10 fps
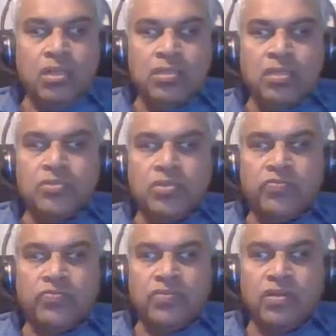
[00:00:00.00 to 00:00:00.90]
in terms of
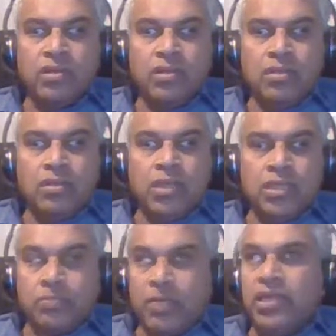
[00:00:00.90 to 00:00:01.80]

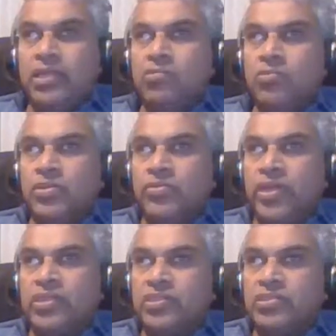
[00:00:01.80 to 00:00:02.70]
explaining the
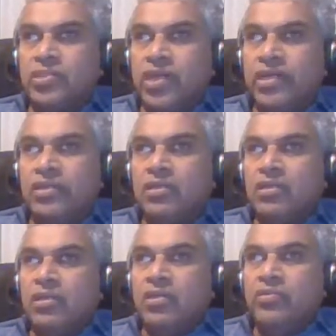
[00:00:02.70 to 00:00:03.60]
observations, right?
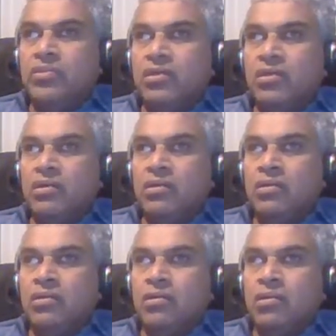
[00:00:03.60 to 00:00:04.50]
The
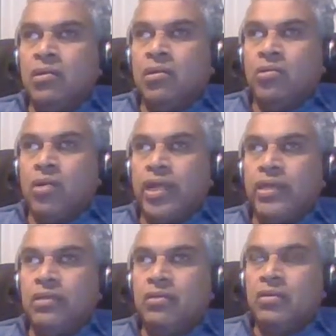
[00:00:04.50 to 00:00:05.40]

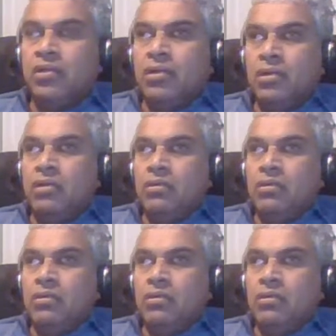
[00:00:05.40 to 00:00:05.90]
collider, the